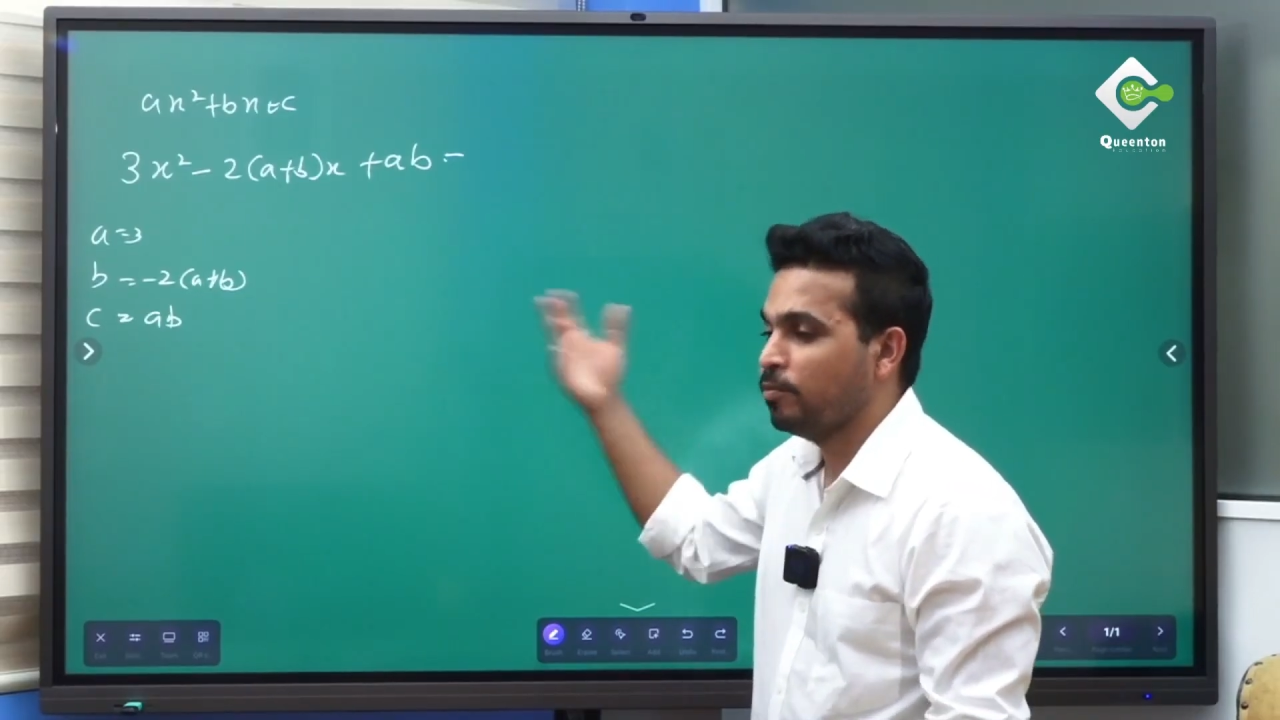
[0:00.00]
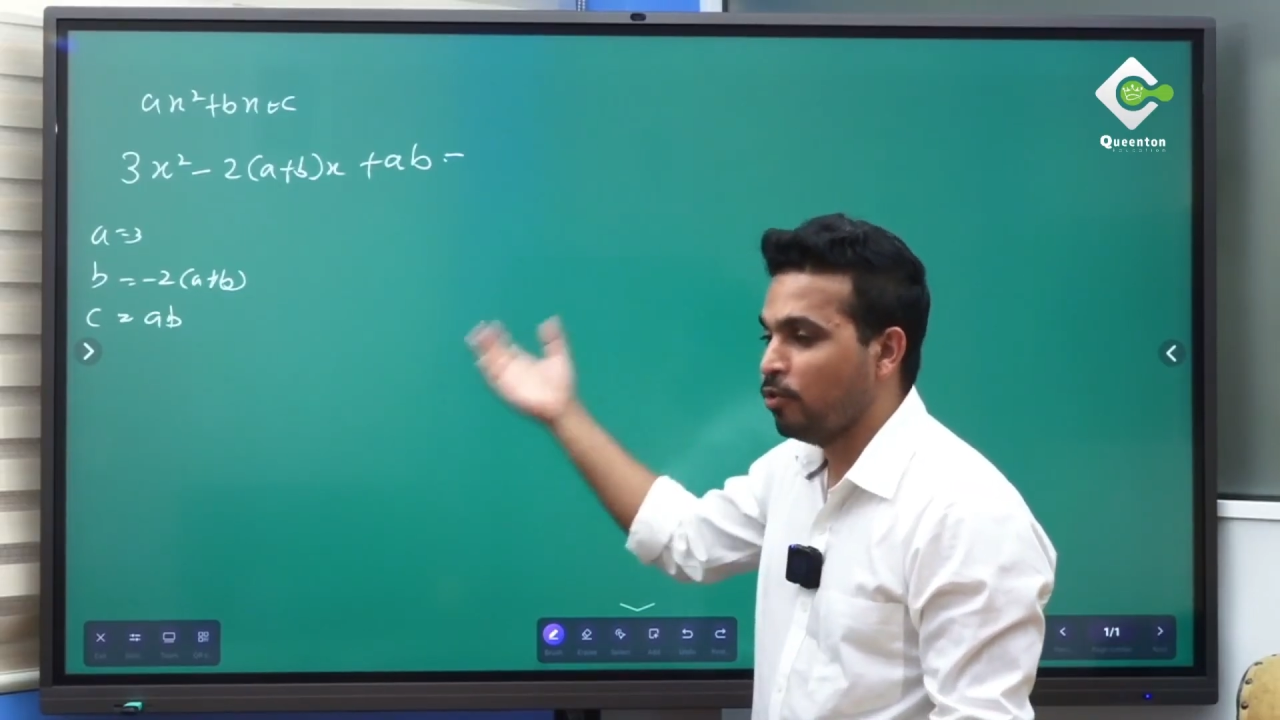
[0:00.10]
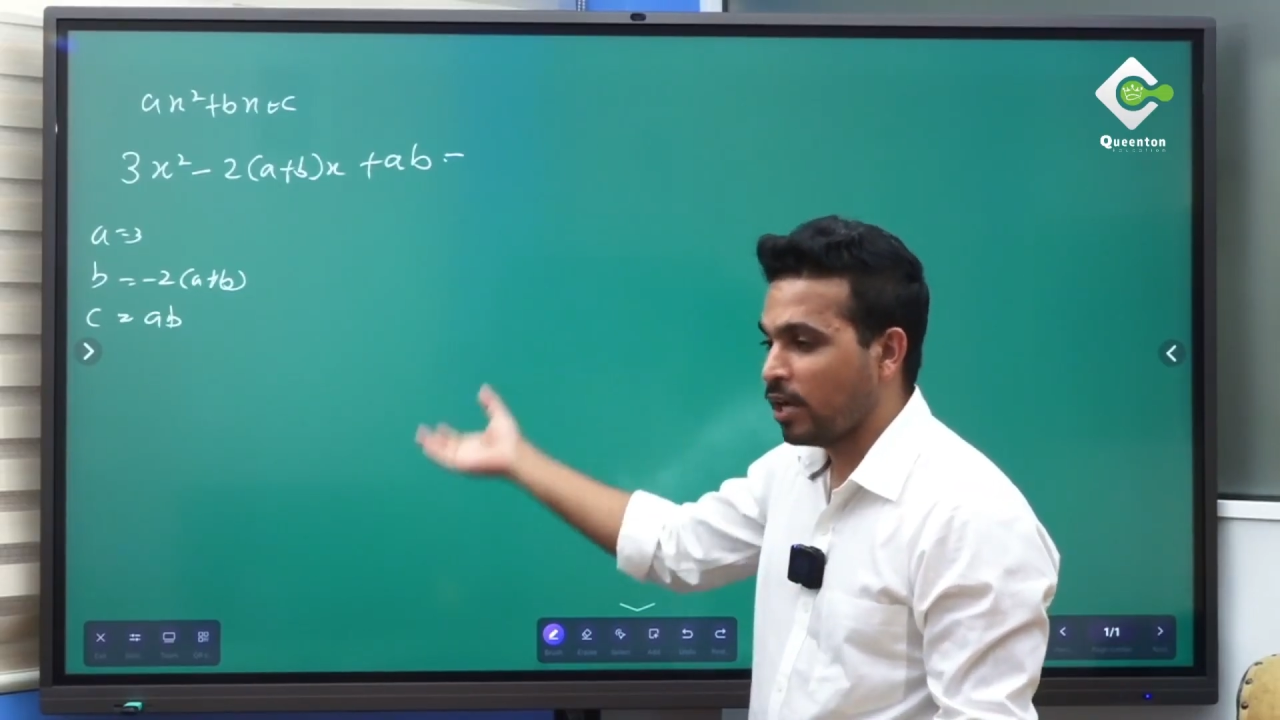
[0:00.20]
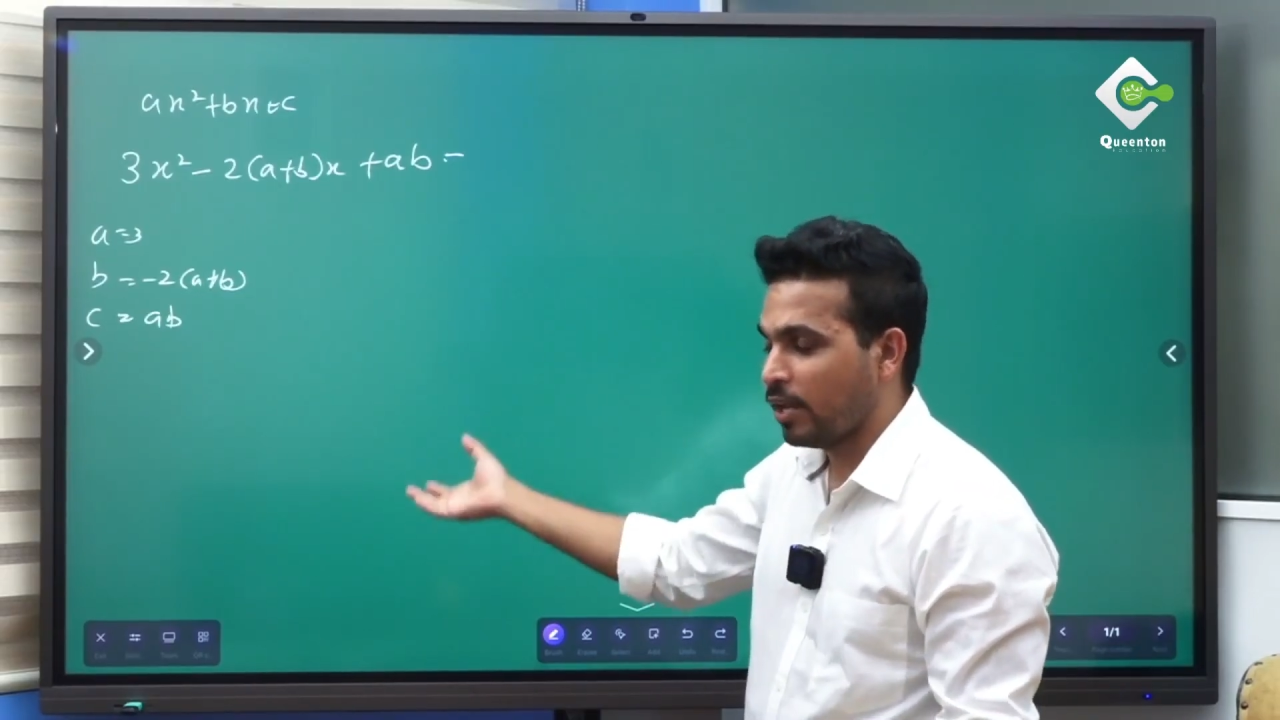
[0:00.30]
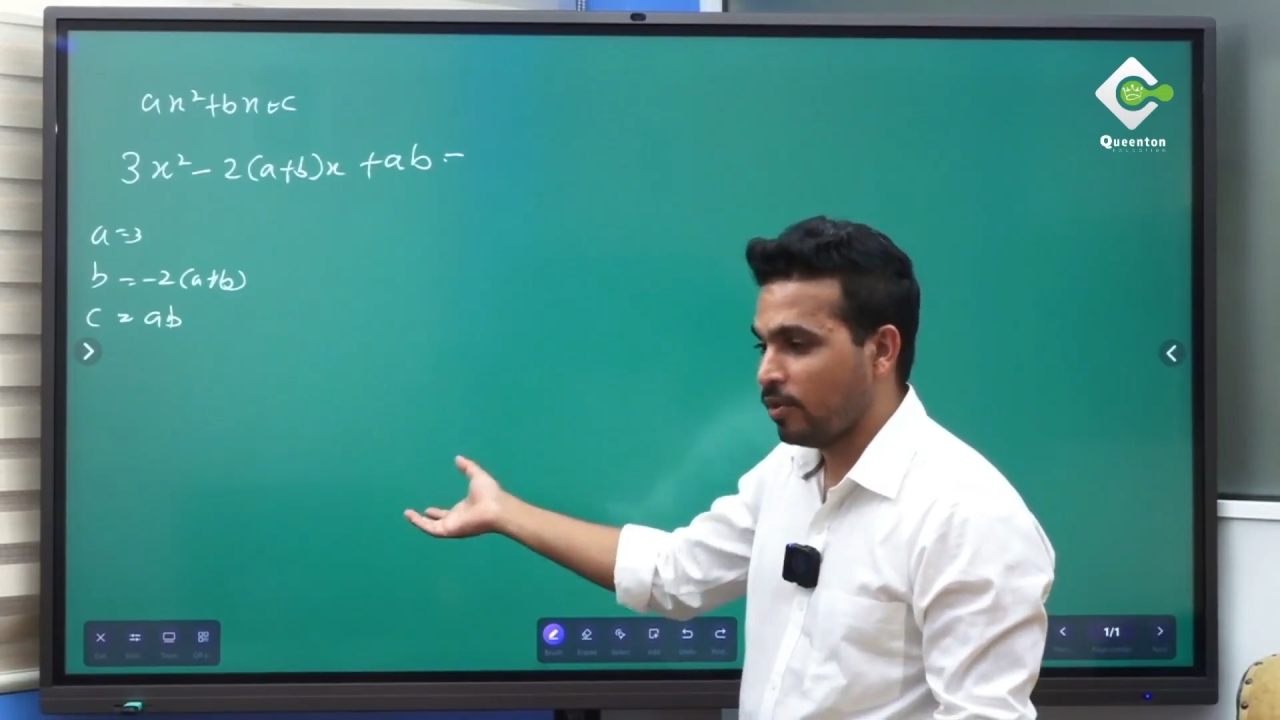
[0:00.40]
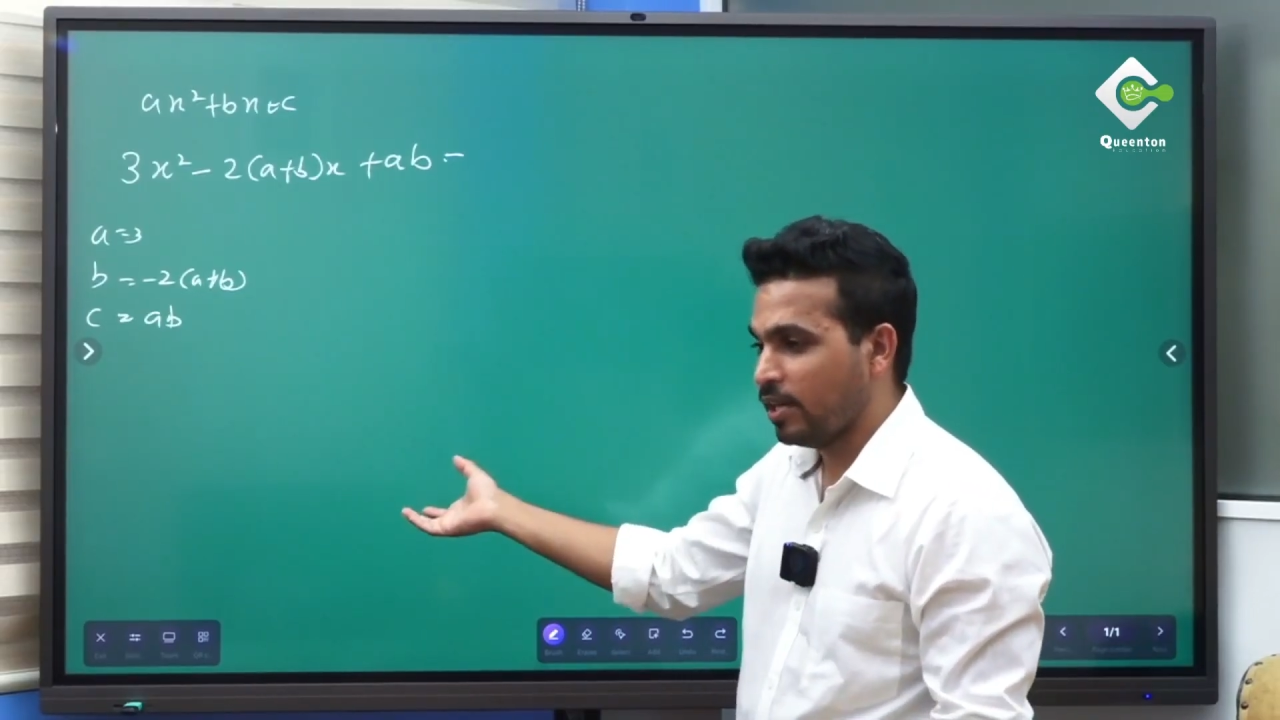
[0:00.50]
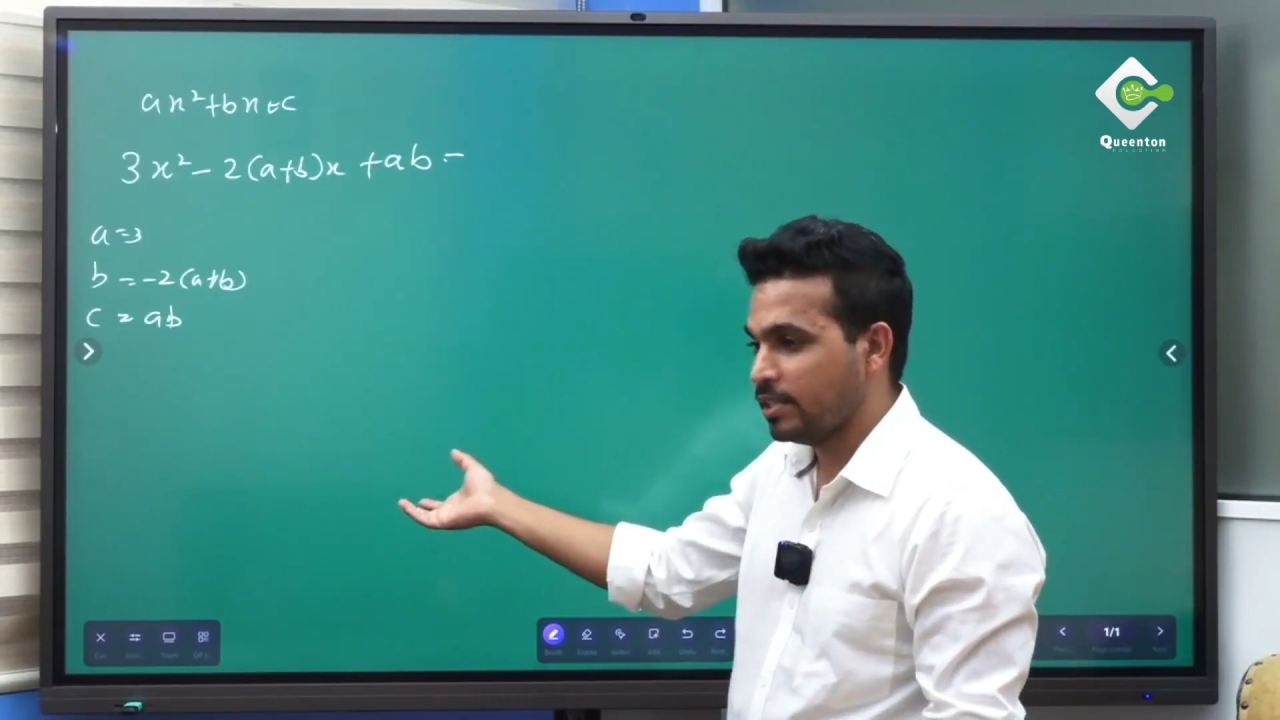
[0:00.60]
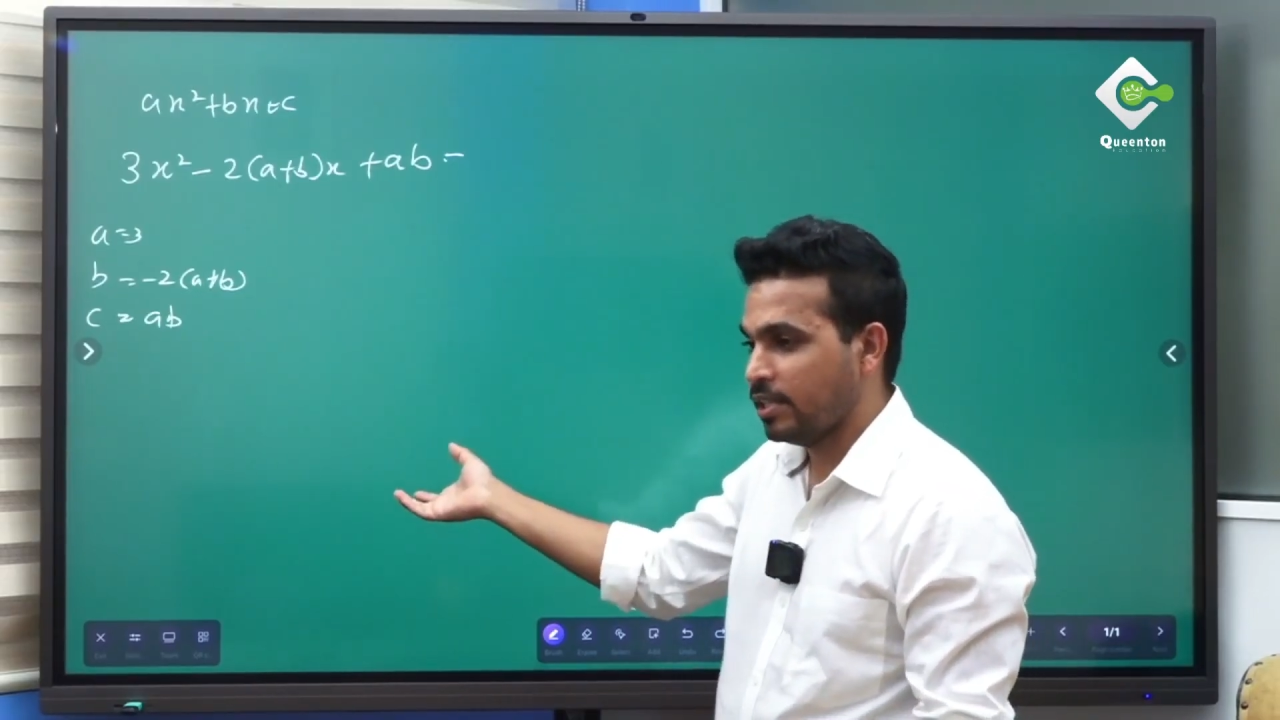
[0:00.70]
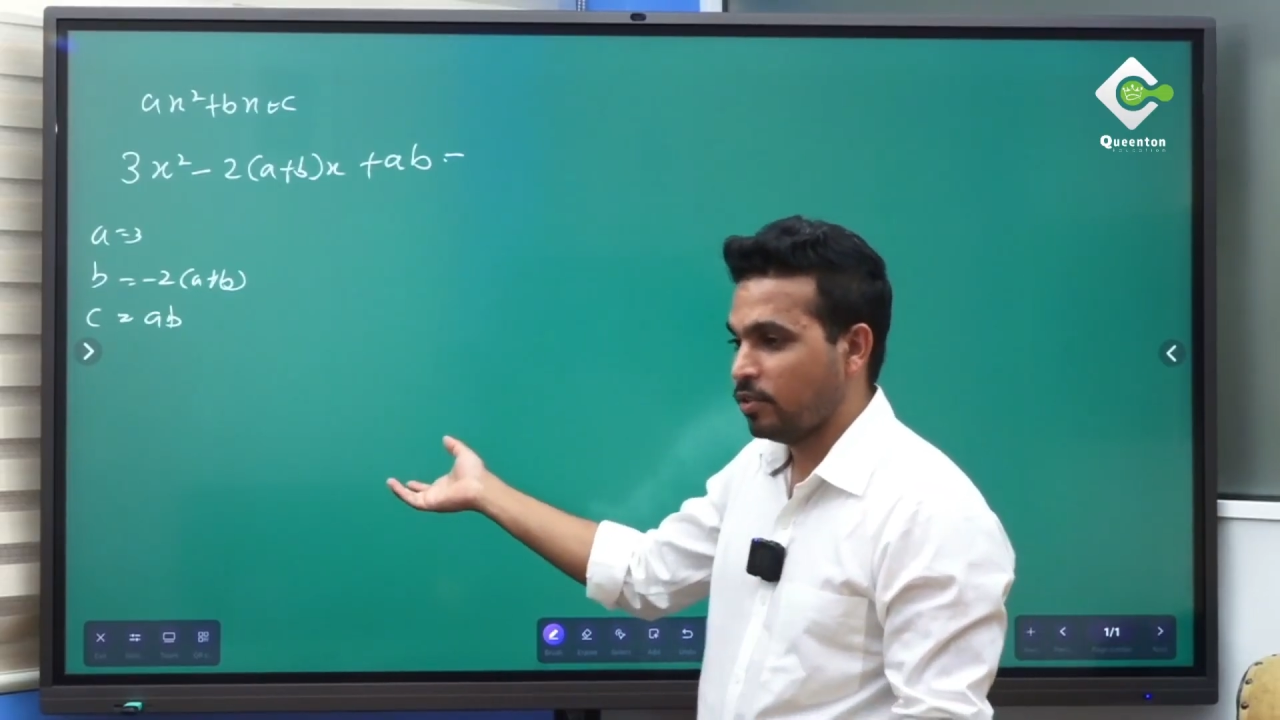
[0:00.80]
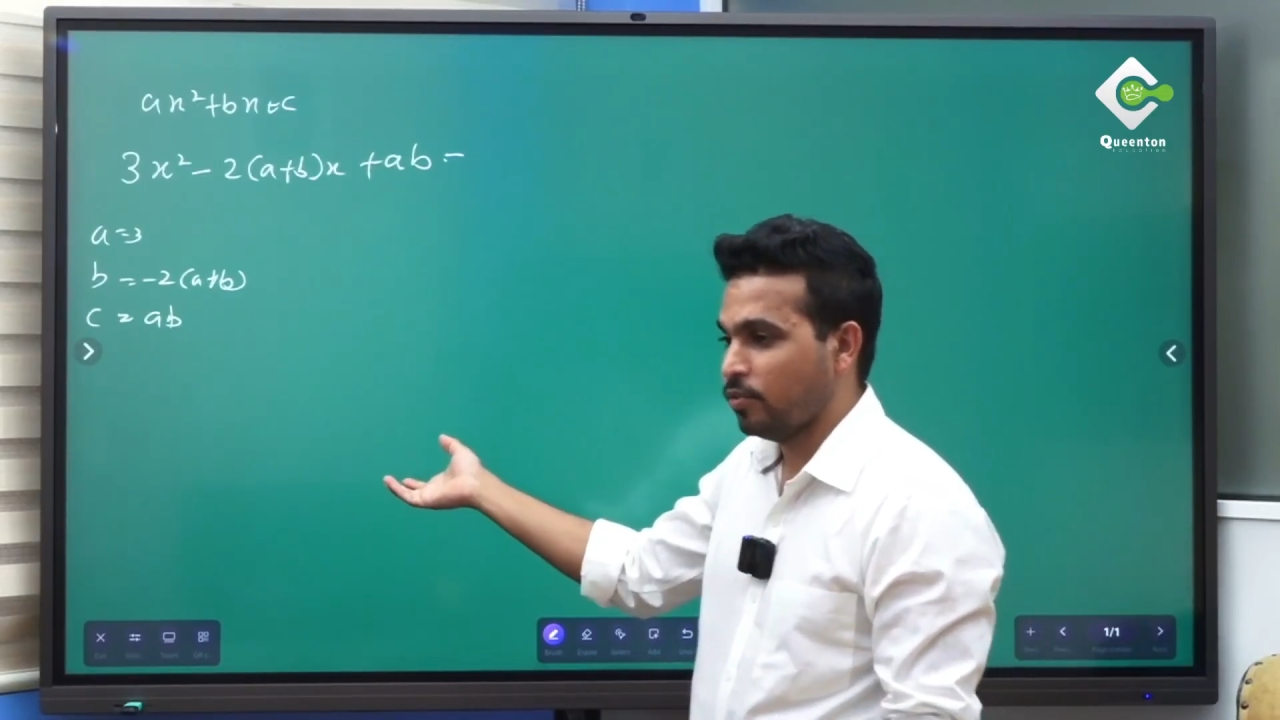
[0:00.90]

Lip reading: more calculation